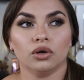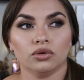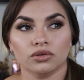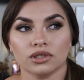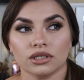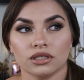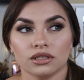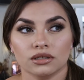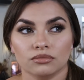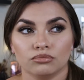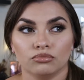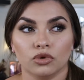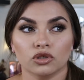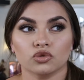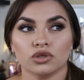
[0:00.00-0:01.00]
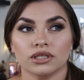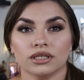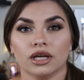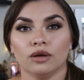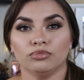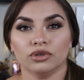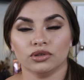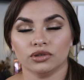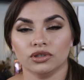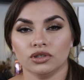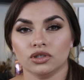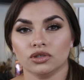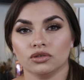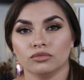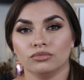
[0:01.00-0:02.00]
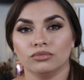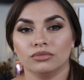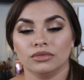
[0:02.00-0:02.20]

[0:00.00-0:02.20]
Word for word: post, most recent upload on YouTube.